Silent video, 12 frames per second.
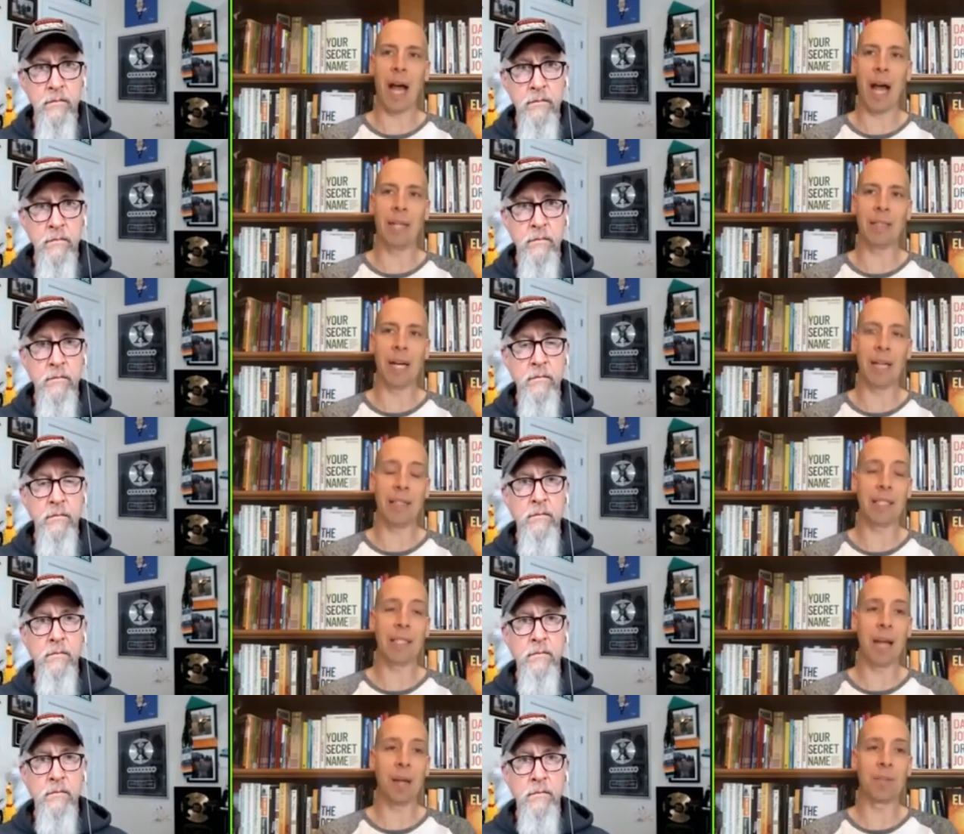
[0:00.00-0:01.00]
Speaker 1: I I
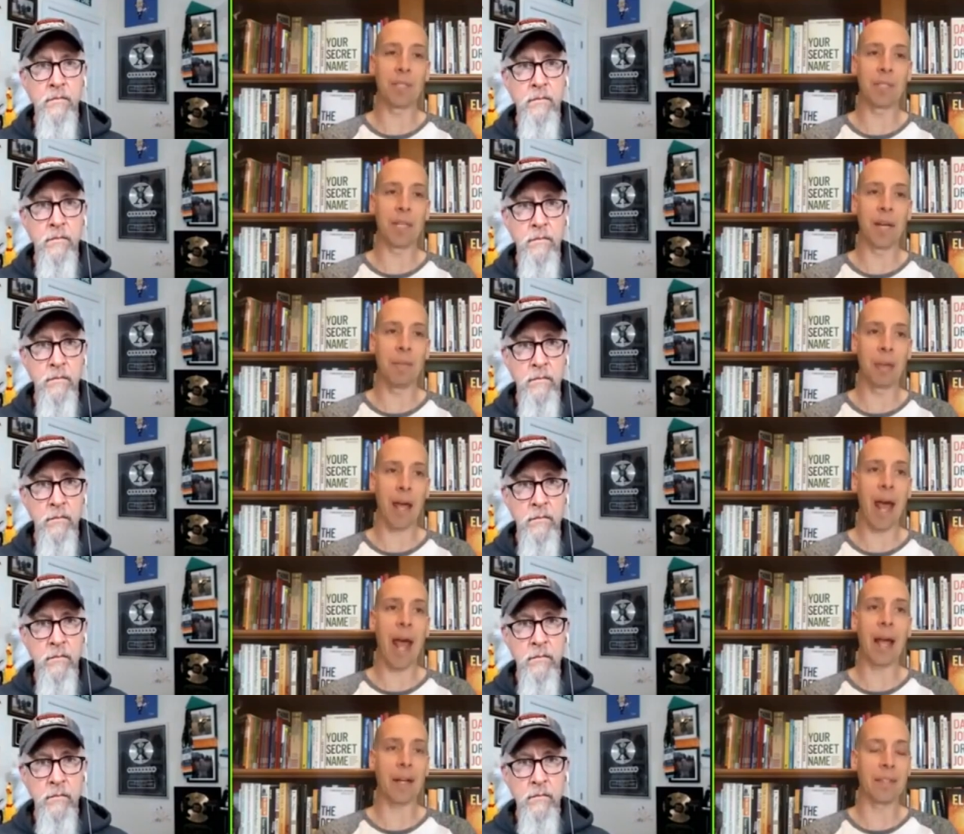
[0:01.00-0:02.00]
think now's the time to
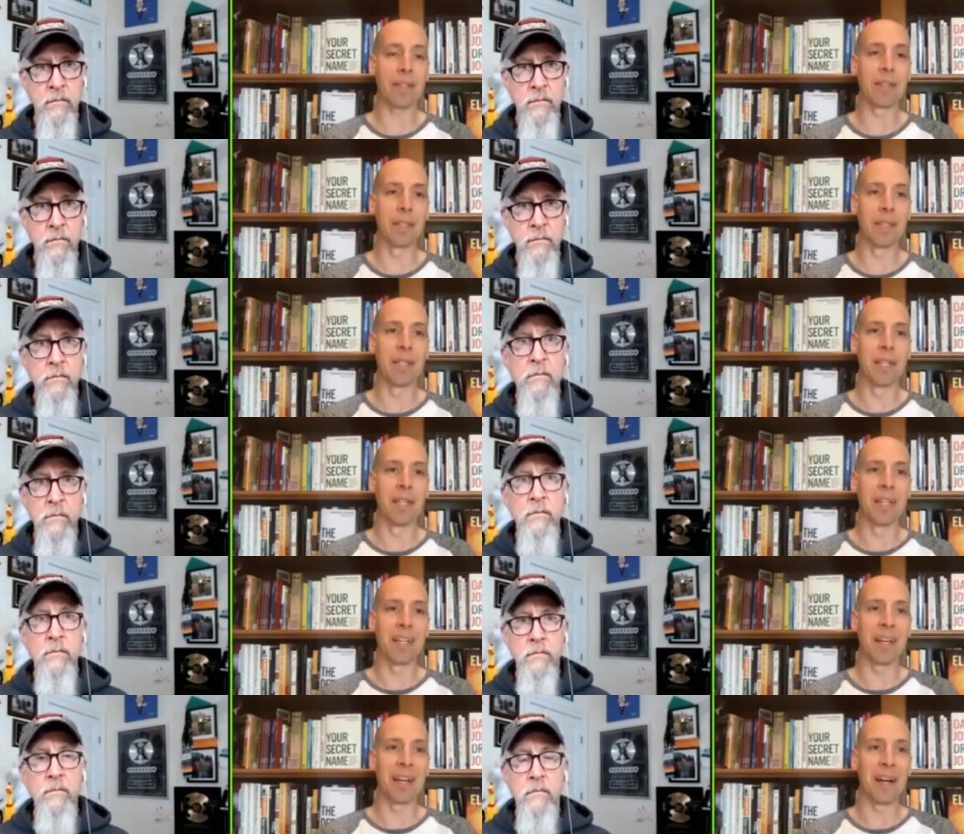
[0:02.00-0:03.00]
act.
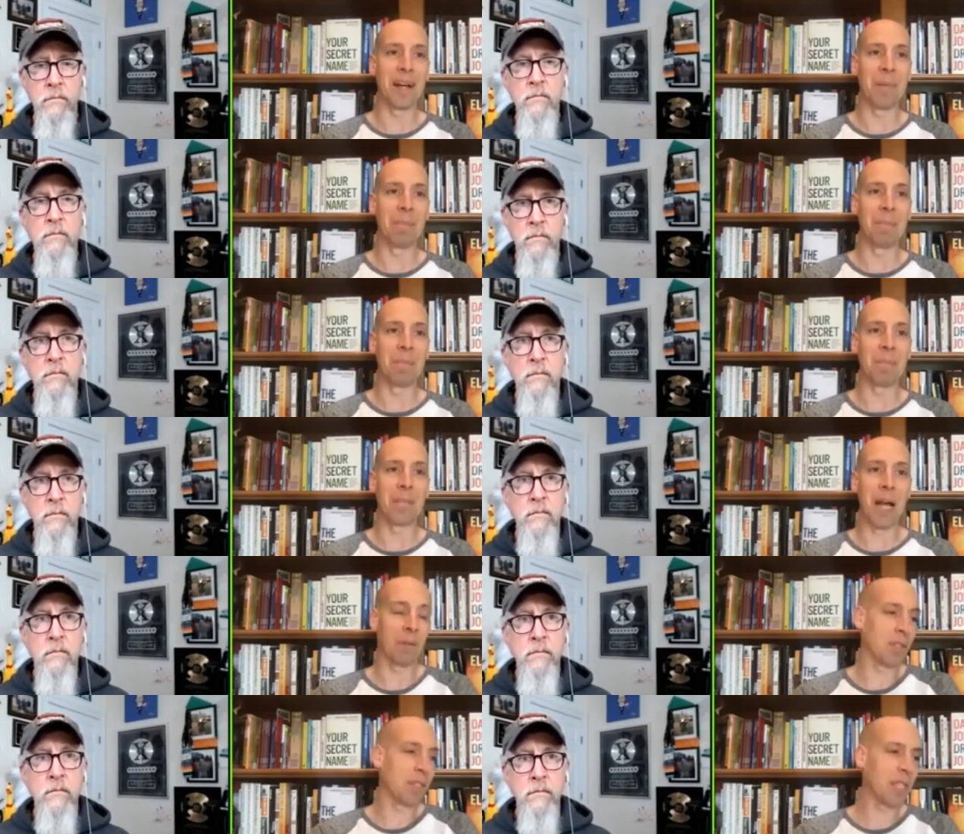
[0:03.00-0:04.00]
Um,
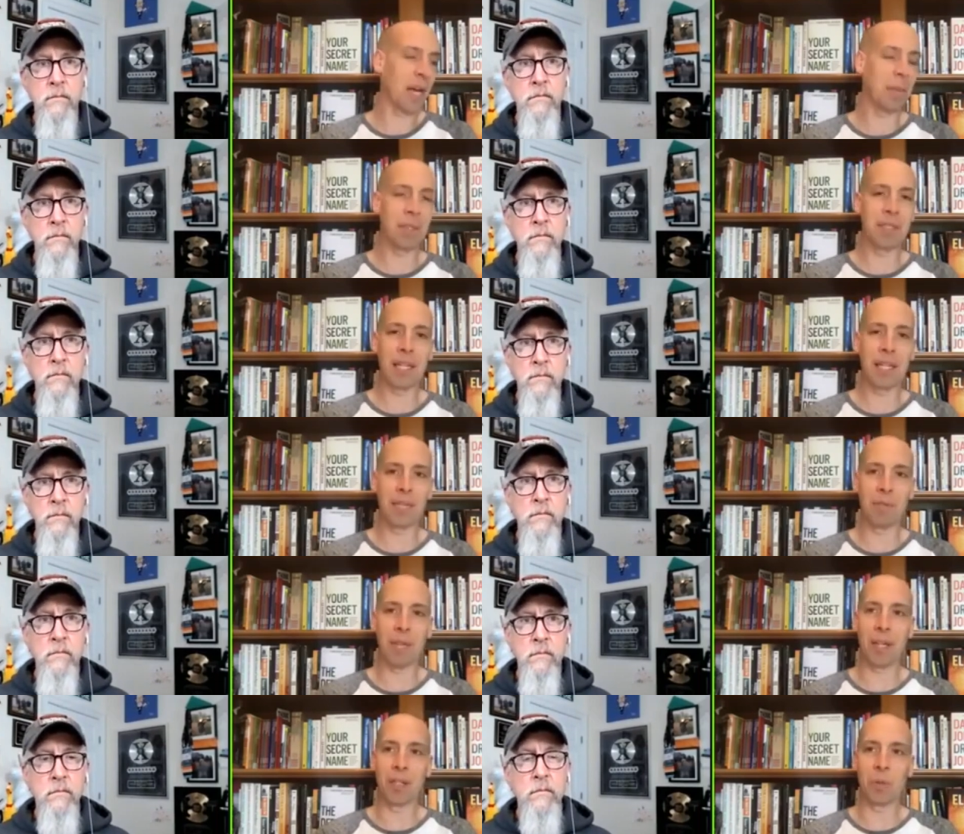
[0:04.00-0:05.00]
now's the time to take
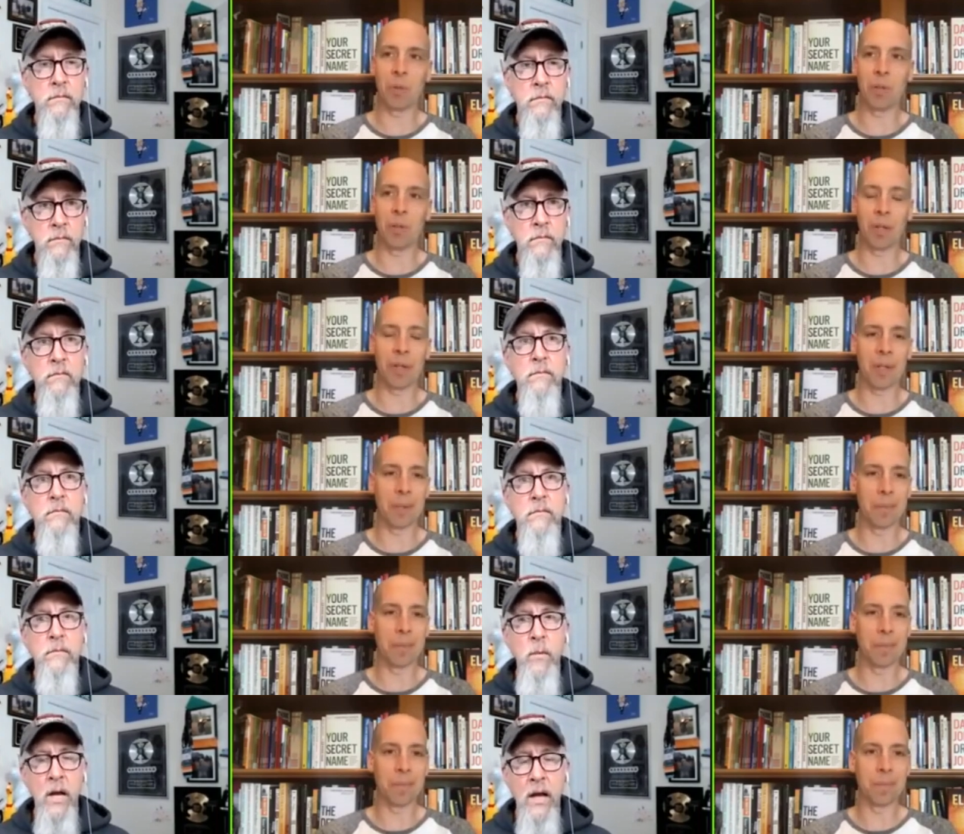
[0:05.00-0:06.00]
advantage. What do you think?
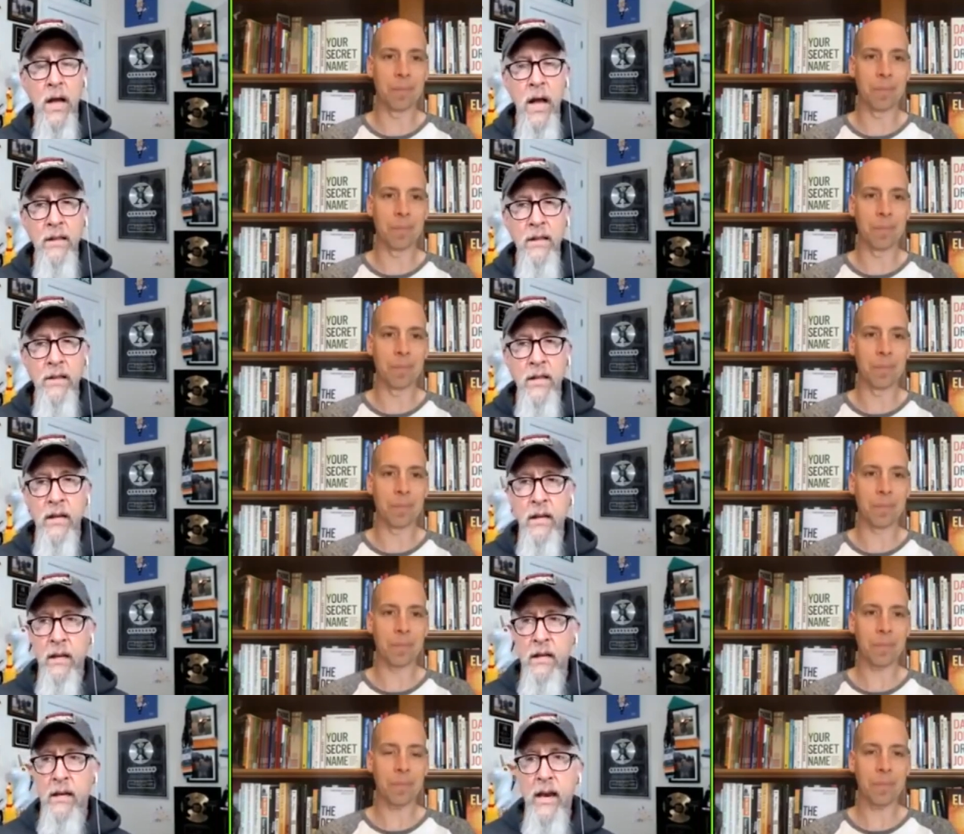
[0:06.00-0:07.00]
Speaker 2: Well, I think
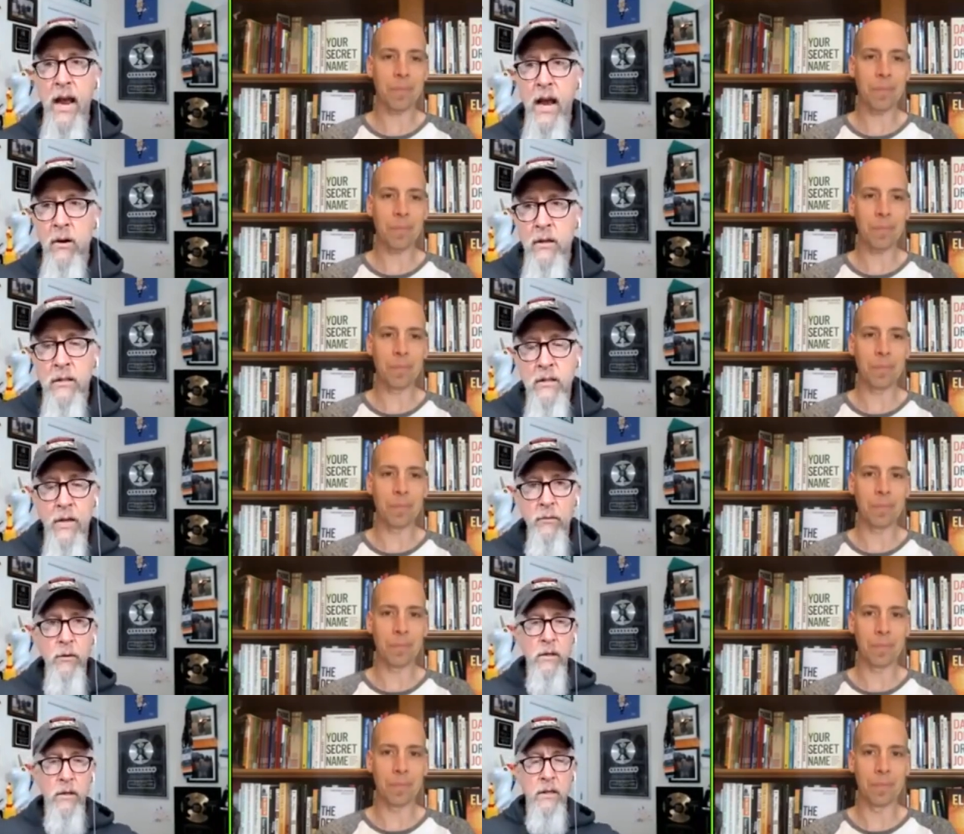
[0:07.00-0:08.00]
now is
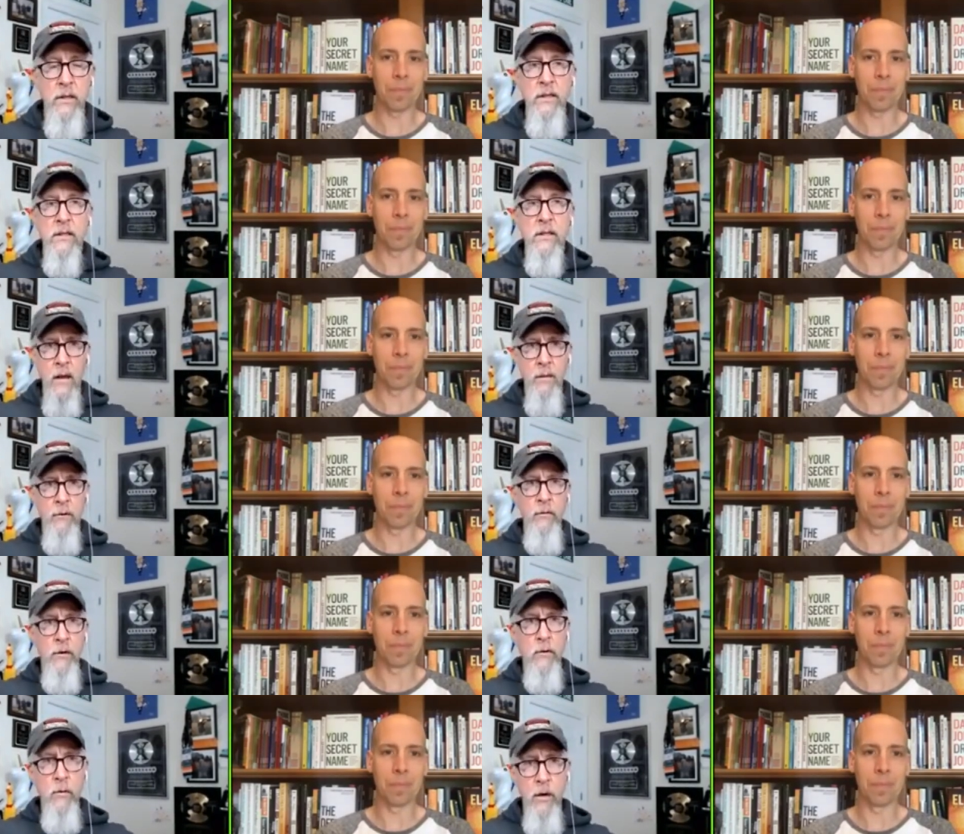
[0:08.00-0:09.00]
definitely the time. If
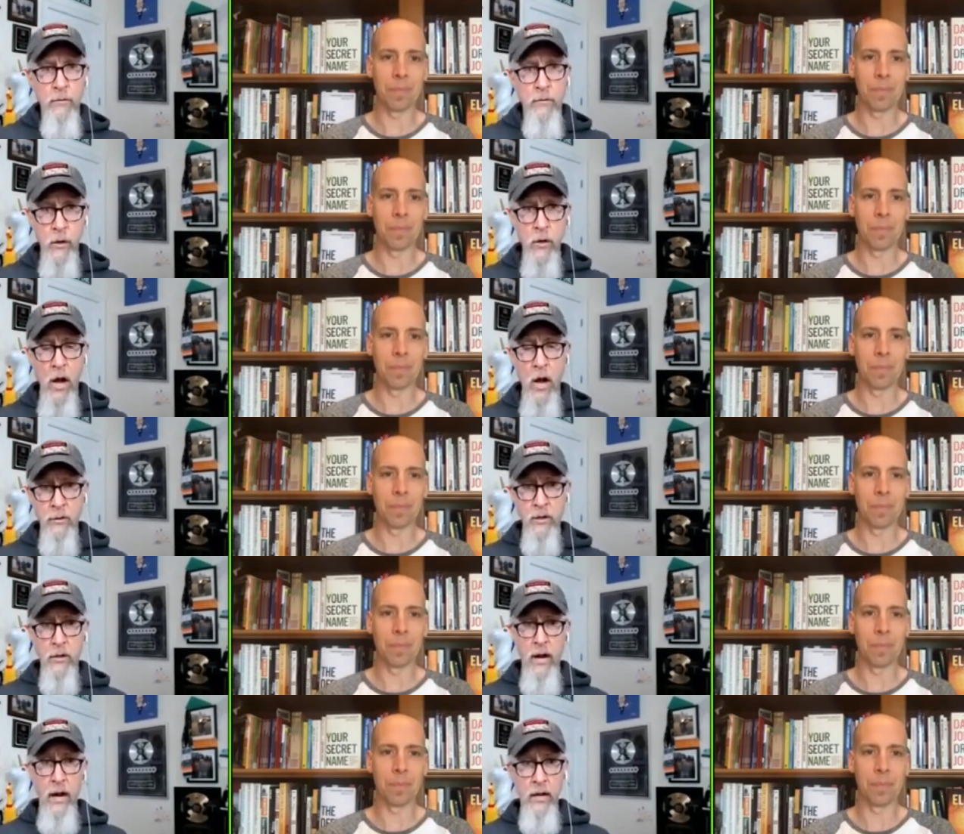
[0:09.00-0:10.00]
you if you're an
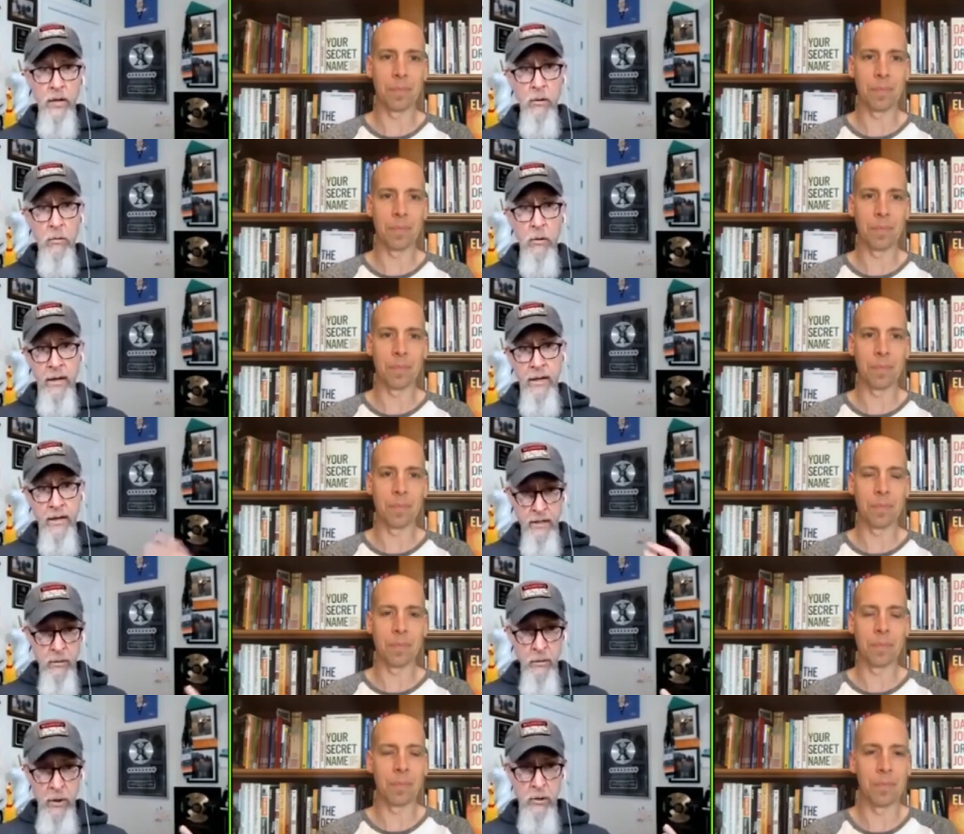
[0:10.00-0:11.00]
author and you want to get
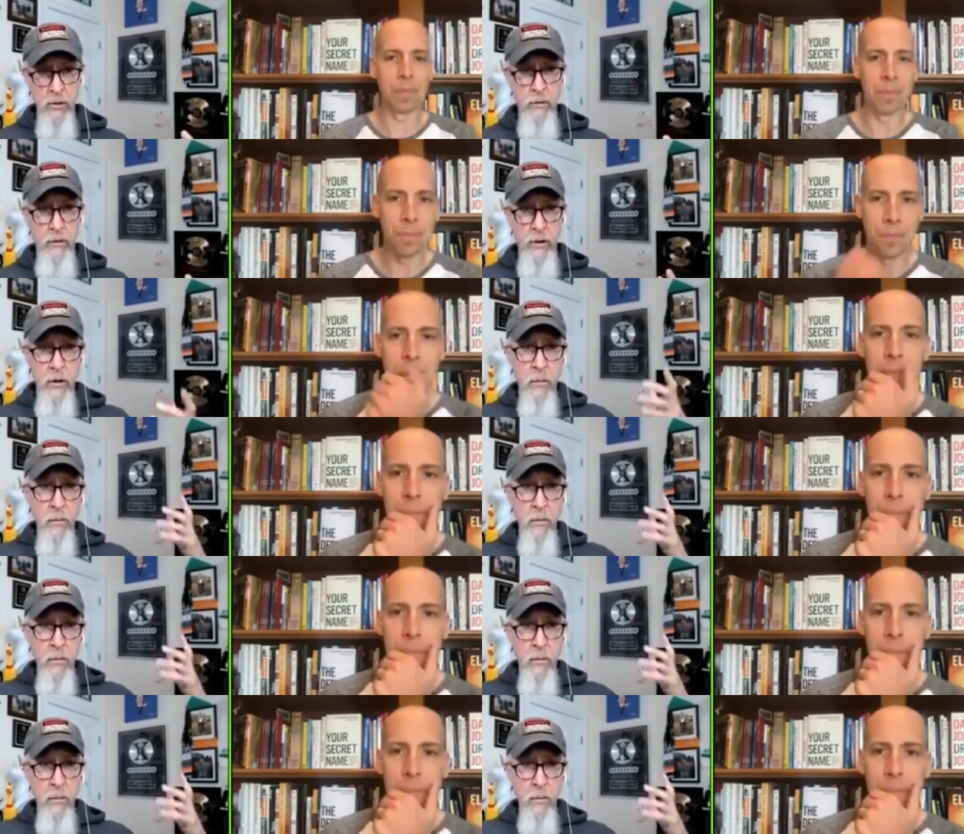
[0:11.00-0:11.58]
exposure for your